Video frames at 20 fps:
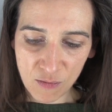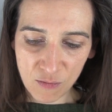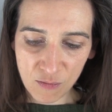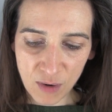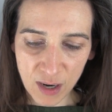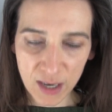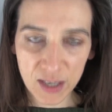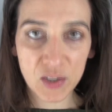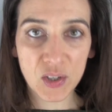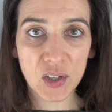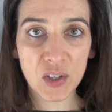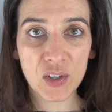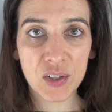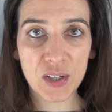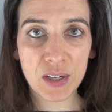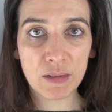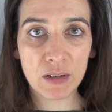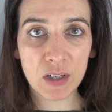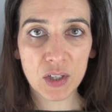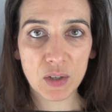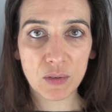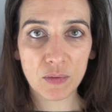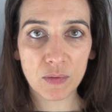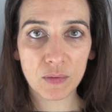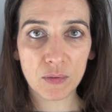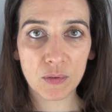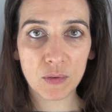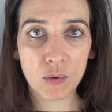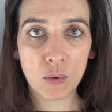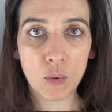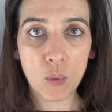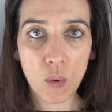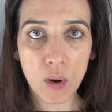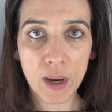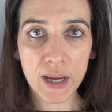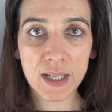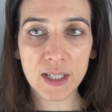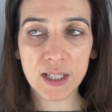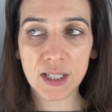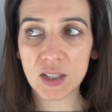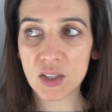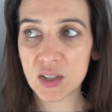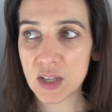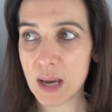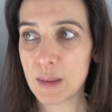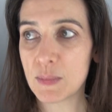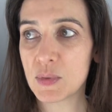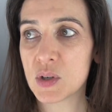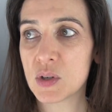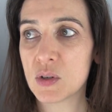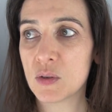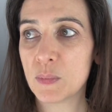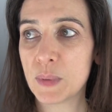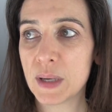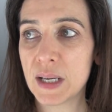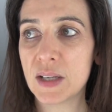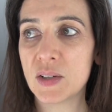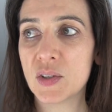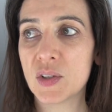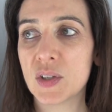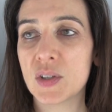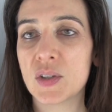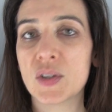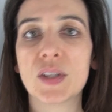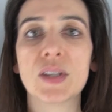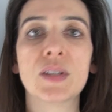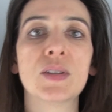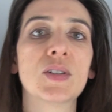writes a series of quite exceptional pieces,